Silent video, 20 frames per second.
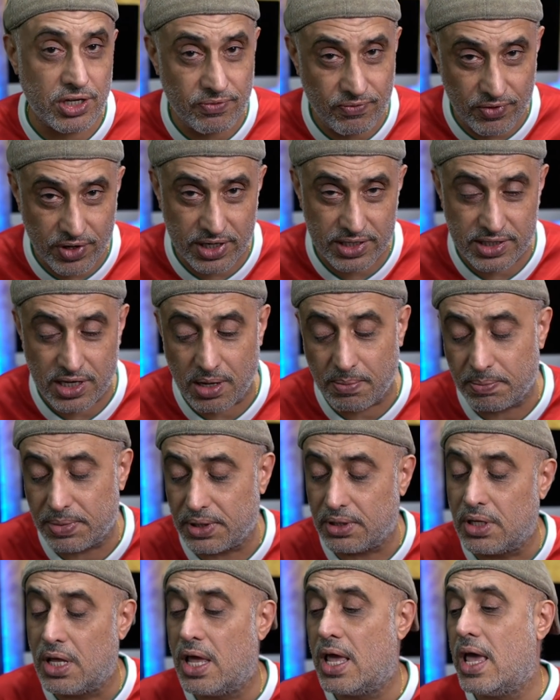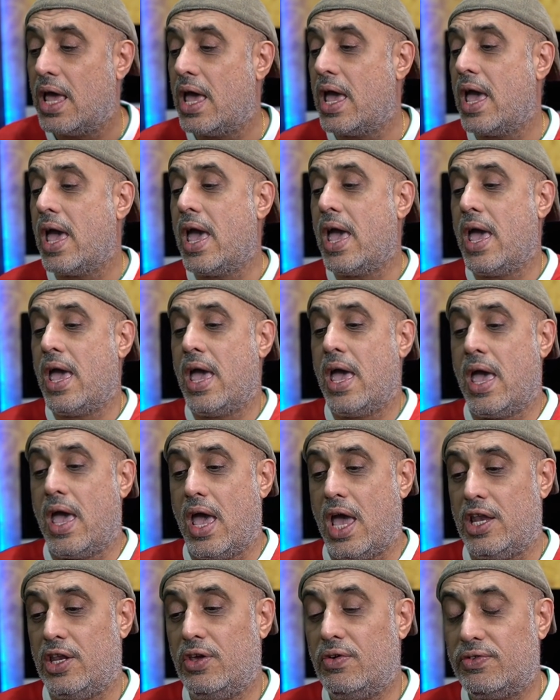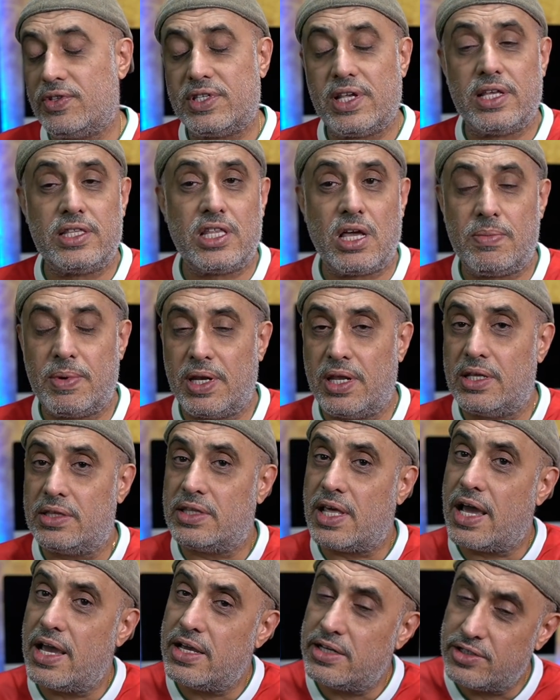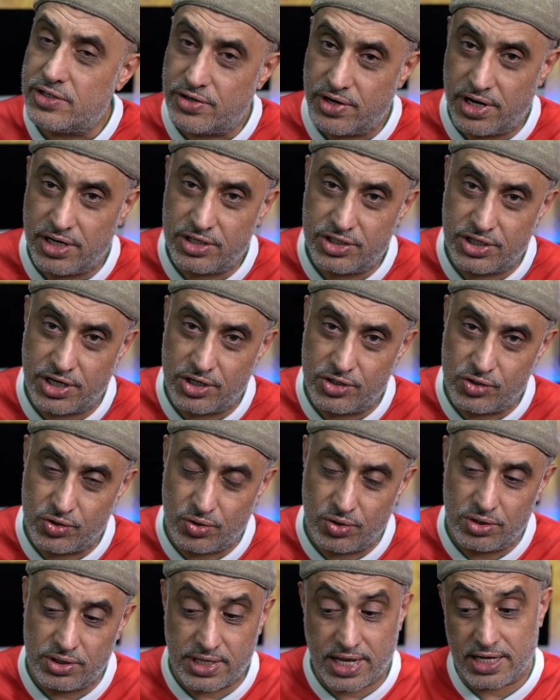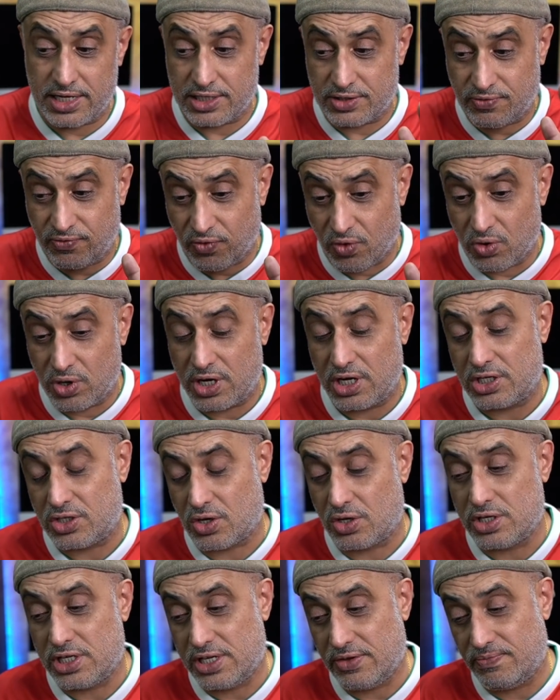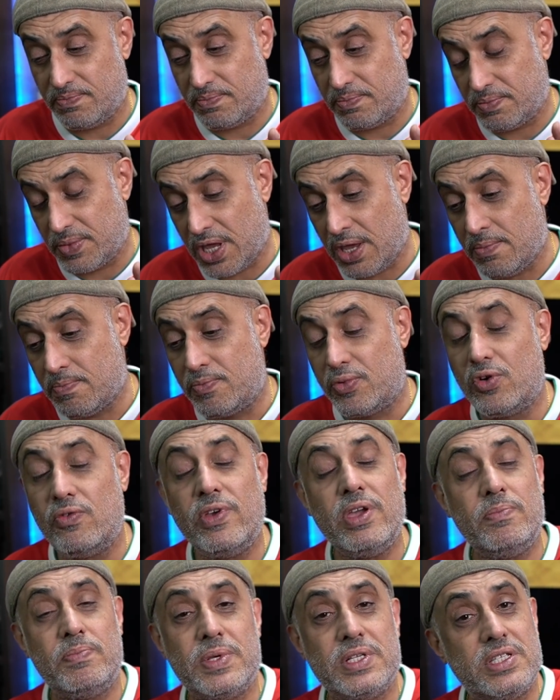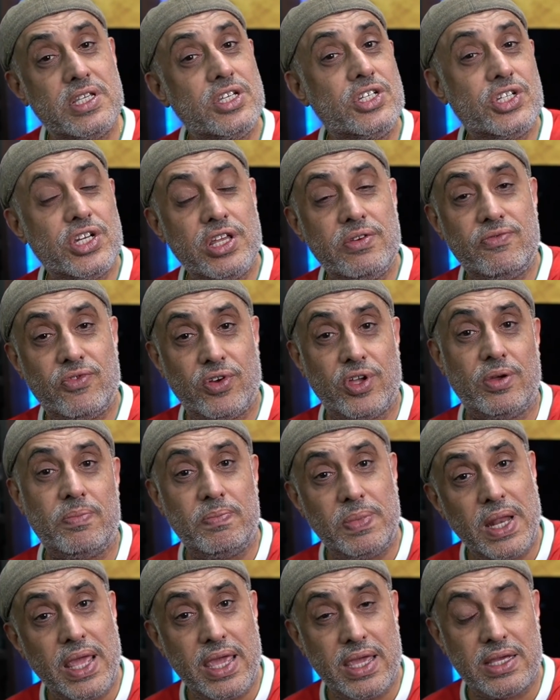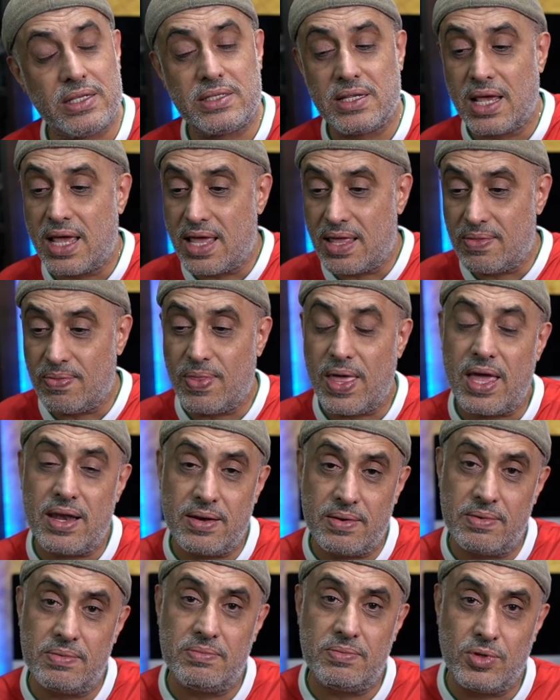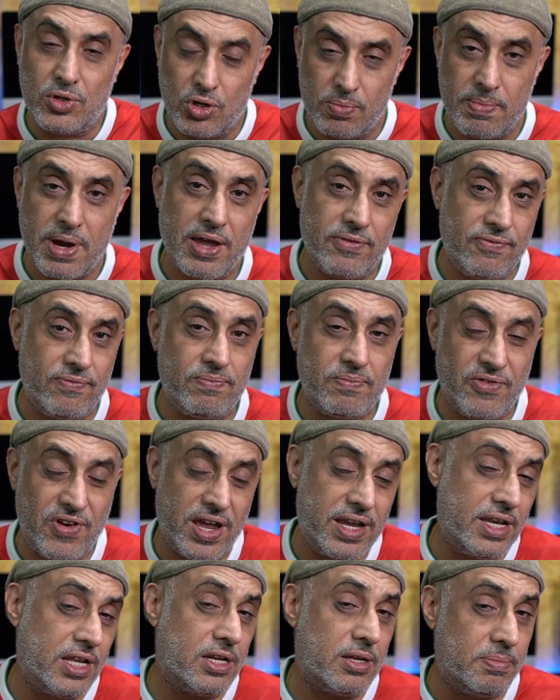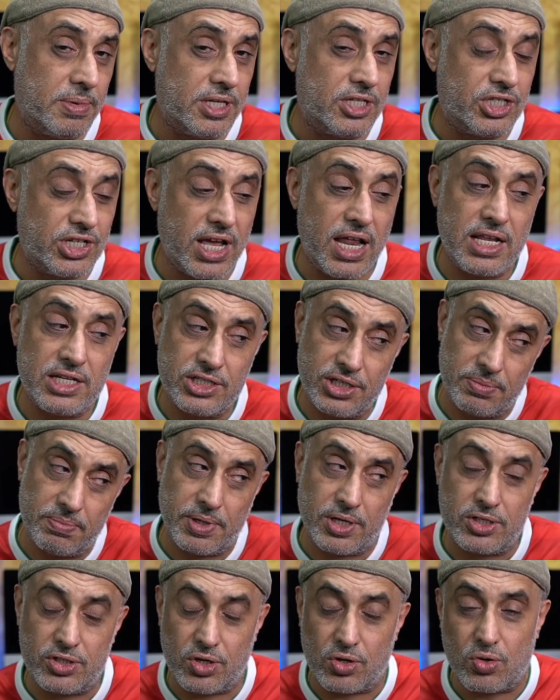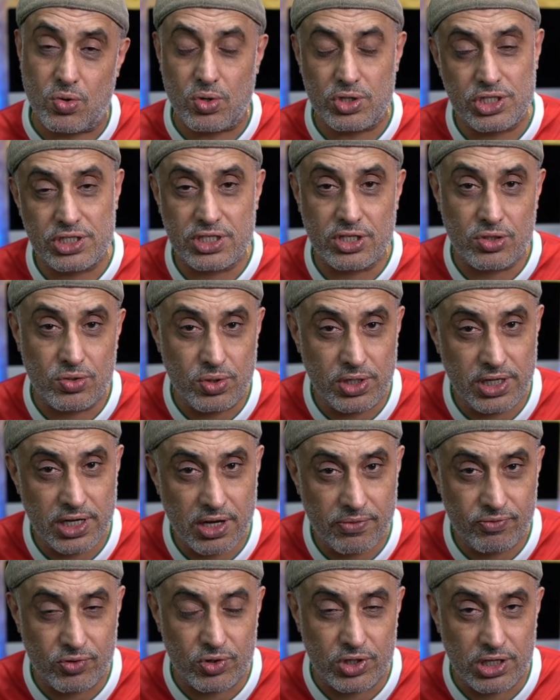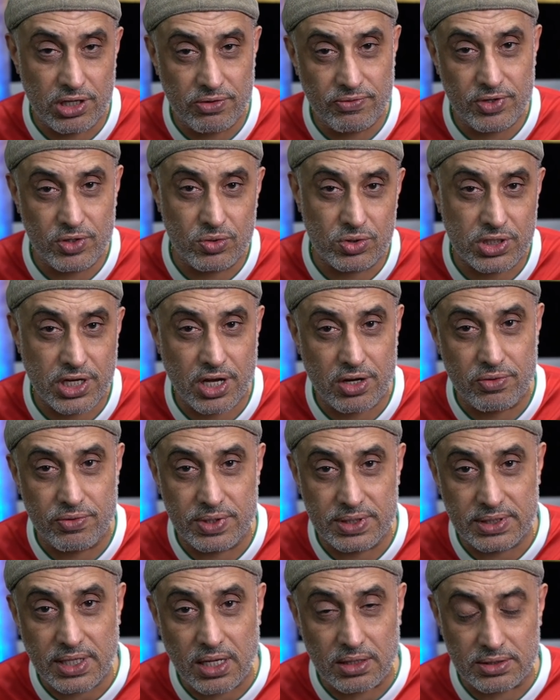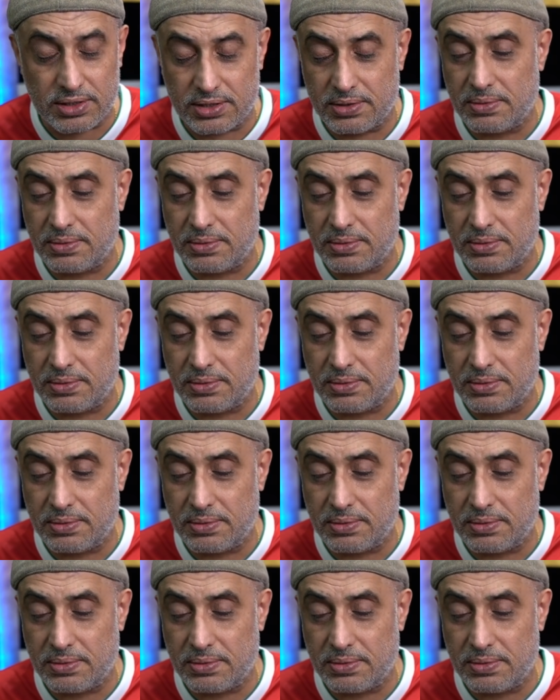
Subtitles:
for example, and you've set up an entire training schedule that is focused on improving positioning for your players, then you might find it a bit challenging because your coach isn't good enough to deliver those kind of results.